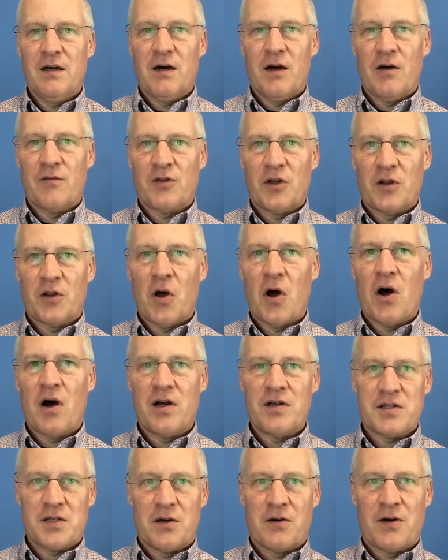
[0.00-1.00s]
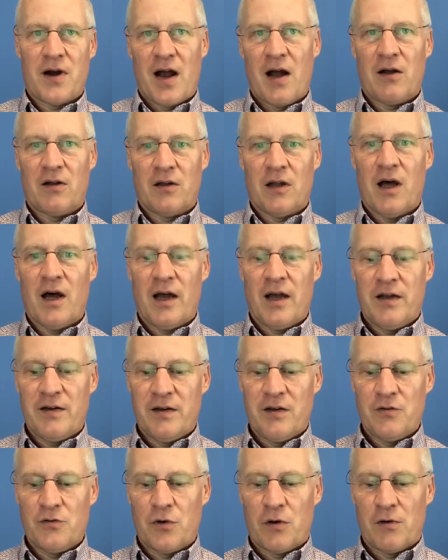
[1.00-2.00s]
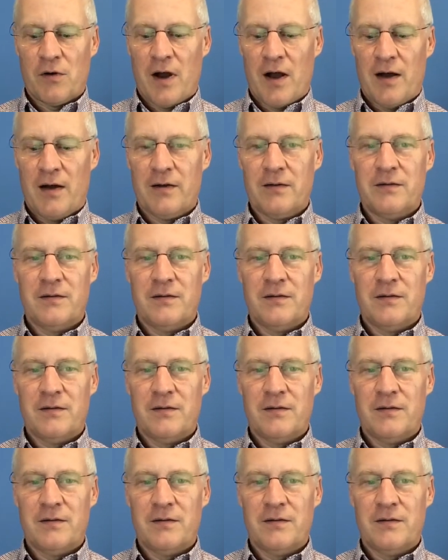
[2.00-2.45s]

of the laws that are outlined in Torah?